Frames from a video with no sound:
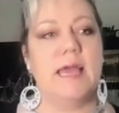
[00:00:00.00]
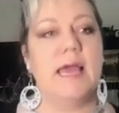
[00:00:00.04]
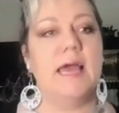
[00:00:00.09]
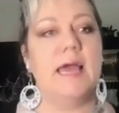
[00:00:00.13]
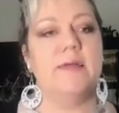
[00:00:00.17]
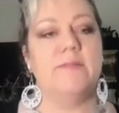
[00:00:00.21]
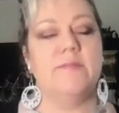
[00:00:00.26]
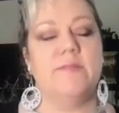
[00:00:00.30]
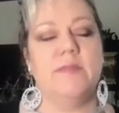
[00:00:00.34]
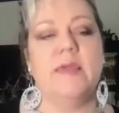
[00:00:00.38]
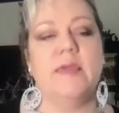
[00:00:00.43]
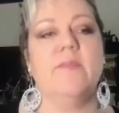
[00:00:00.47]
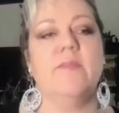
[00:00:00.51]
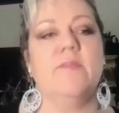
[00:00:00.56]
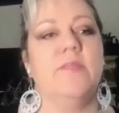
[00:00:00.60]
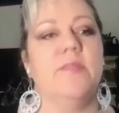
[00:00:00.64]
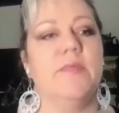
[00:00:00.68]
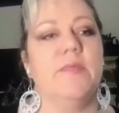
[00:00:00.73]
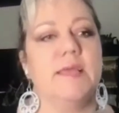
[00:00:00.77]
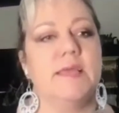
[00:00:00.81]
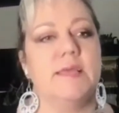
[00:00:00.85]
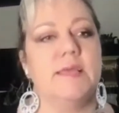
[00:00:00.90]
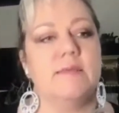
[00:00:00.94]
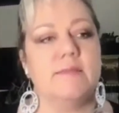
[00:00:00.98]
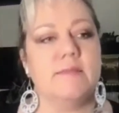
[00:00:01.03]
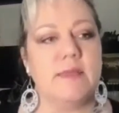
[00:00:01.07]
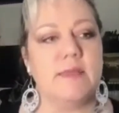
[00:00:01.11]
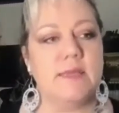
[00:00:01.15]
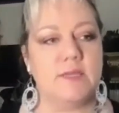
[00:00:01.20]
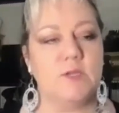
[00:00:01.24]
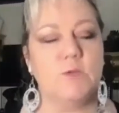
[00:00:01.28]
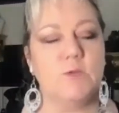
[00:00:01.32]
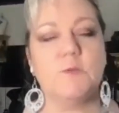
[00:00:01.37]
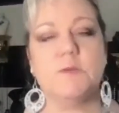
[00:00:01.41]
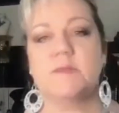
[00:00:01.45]
And the other thing is,
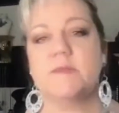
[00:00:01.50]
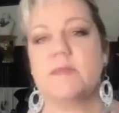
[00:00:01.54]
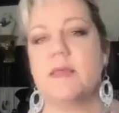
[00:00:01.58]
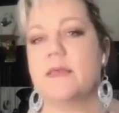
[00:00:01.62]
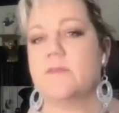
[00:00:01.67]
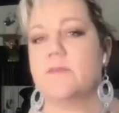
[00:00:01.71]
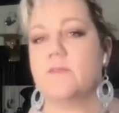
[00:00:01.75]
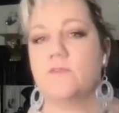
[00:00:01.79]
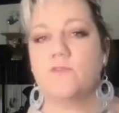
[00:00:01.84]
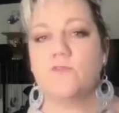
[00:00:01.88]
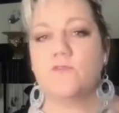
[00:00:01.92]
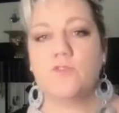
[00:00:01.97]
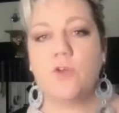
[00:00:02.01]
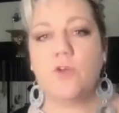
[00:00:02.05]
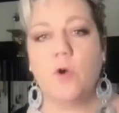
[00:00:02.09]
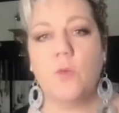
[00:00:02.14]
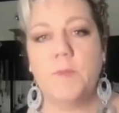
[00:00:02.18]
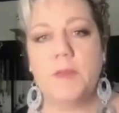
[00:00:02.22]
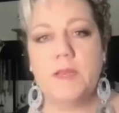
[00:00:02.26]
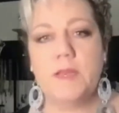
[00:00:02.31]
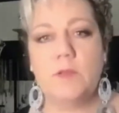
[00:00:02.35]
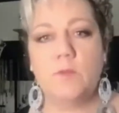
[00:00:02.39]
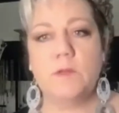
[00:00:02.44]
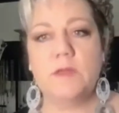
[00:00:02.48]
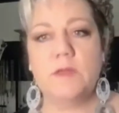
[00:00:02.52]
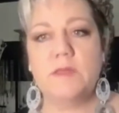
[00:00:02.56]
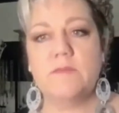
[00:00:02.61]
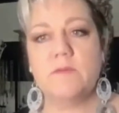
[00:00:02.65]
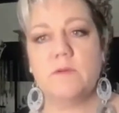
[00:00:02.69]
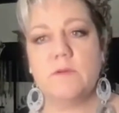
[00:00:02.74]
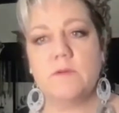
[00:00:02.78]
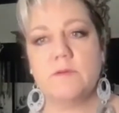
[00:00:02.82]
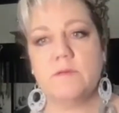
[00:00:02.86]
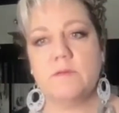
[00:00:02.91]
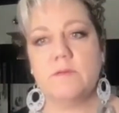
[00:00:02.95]
like you were saying, there's so many
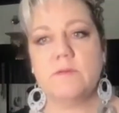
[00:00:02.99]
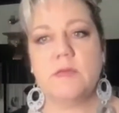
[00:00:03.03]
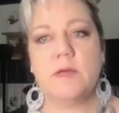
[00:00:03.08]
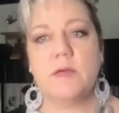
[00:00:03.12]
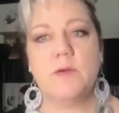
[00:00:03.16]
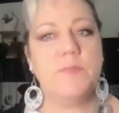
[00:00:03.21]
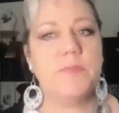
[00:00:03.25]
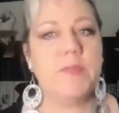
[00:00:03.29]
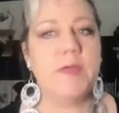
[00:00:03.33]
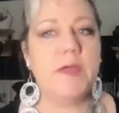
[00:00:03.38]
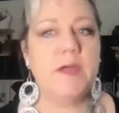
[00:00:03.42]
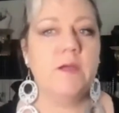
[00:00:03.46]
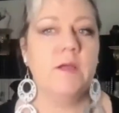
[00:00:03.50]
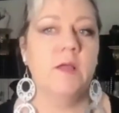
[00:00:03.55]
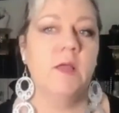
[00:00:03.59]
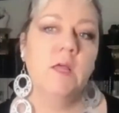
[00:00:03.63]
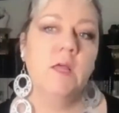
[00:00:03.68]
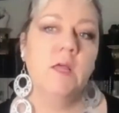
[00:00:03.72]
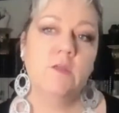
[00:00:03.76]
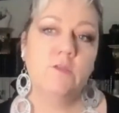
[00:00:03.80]
resources out there.